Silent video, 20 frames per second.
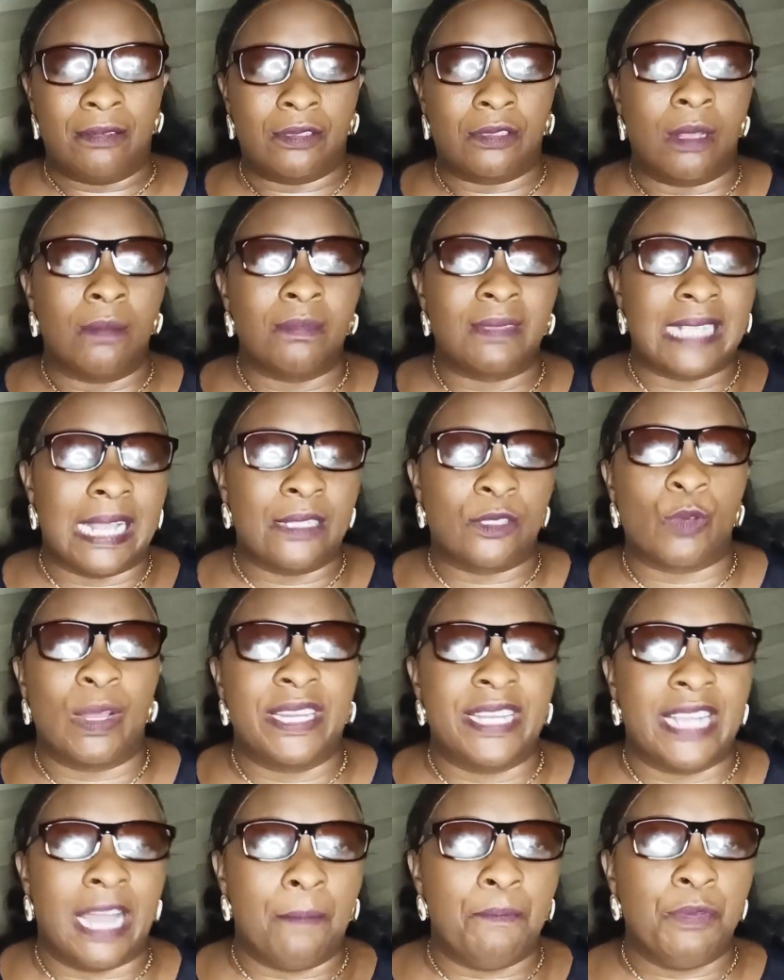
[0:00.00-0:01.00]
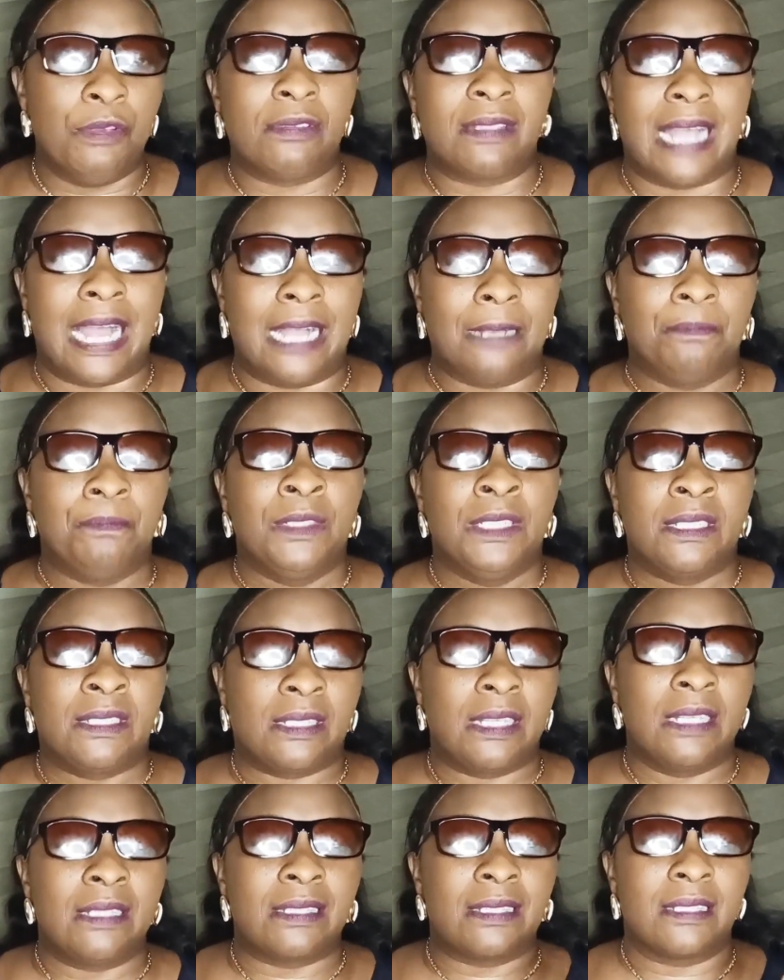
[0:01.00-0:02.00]
Sometimes when the abuser
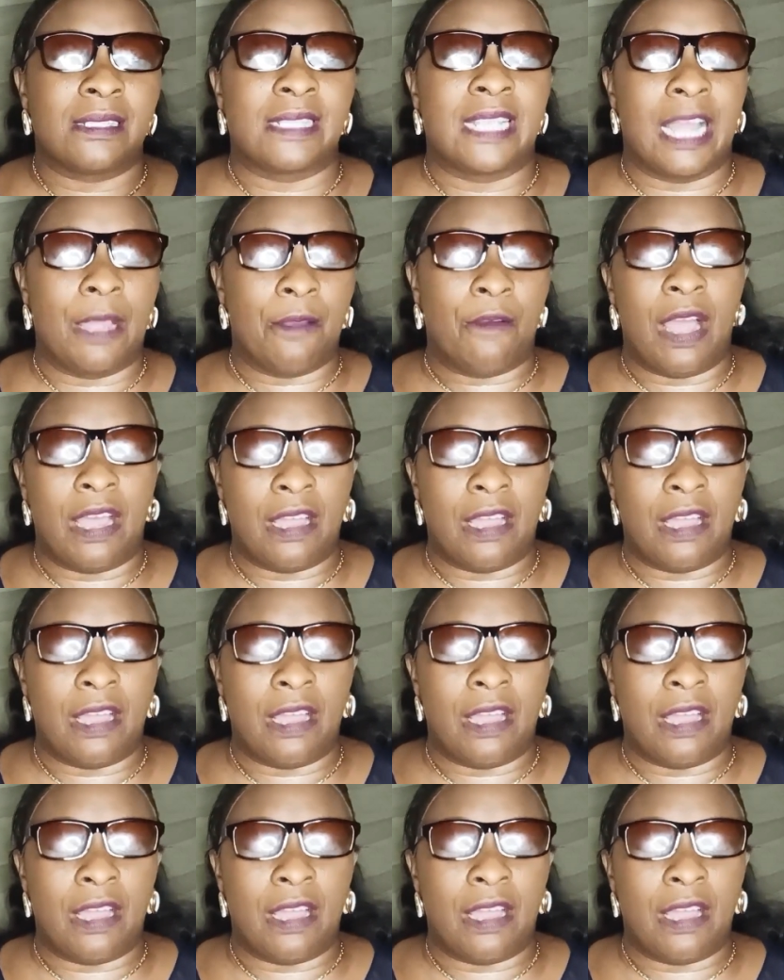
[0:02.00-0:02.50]
sees the